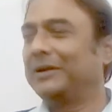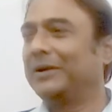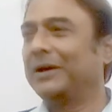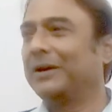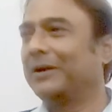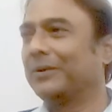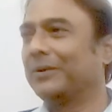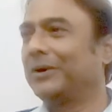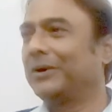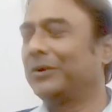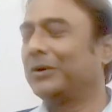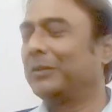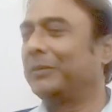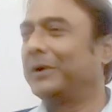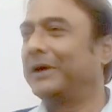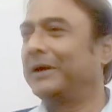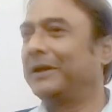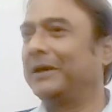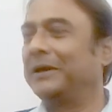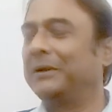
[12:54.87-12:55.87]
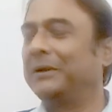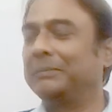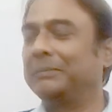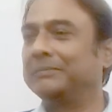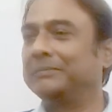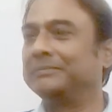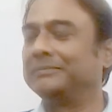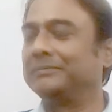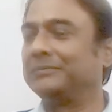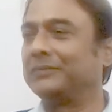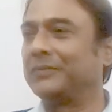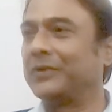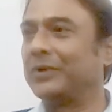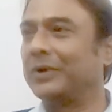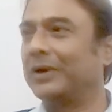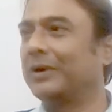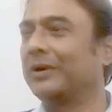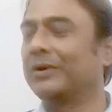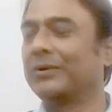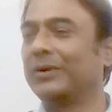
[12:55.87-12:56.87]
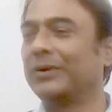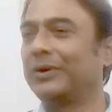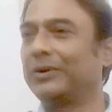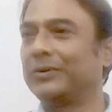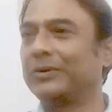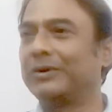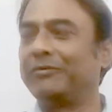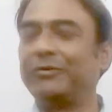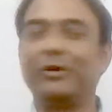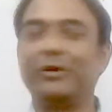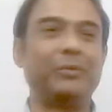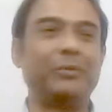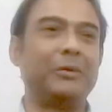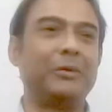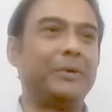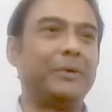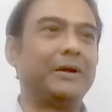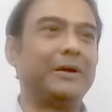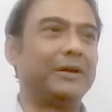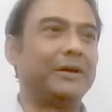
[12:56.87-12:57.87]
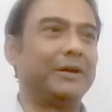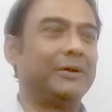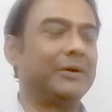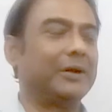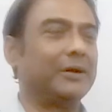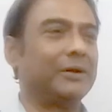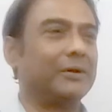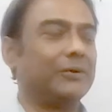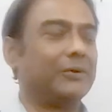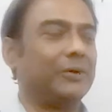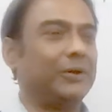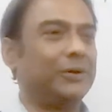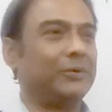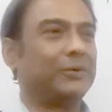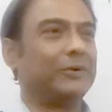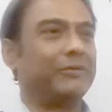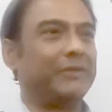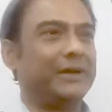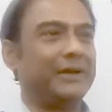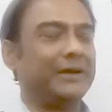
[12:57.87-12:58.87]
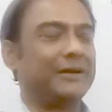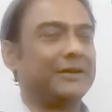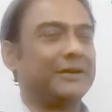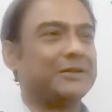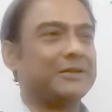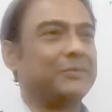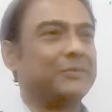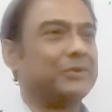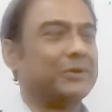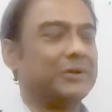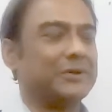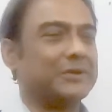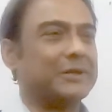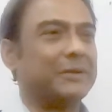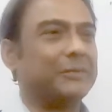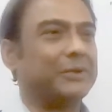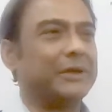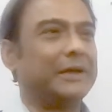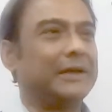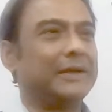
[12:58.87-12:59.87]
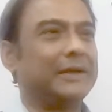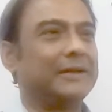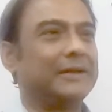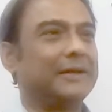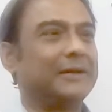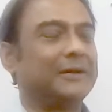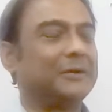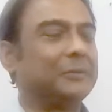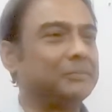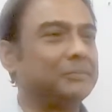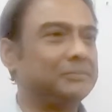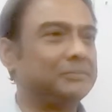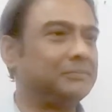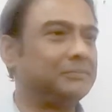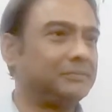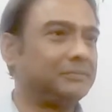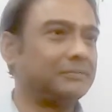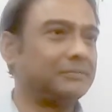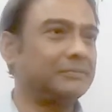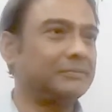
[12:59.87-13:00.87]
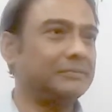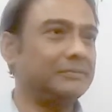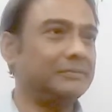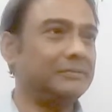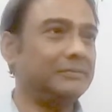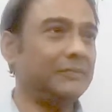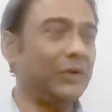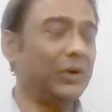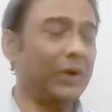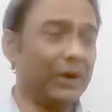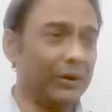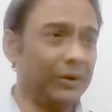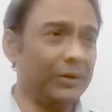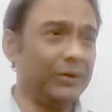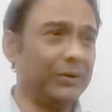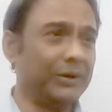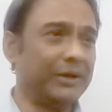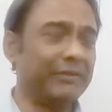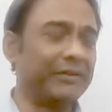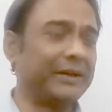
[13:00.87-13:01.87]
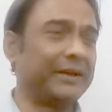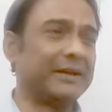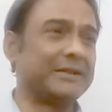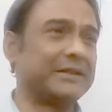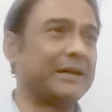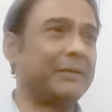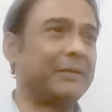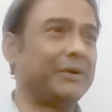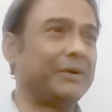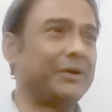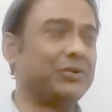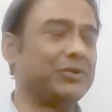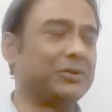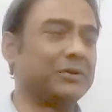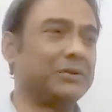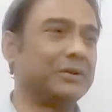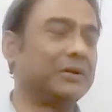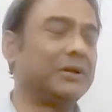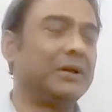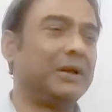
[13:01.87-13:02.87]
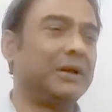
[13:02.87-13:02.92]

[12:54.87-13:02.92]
You are not going to a party. You are not going to a formal party. You are not going to a wedding reception or something like that. You are going to give an examination.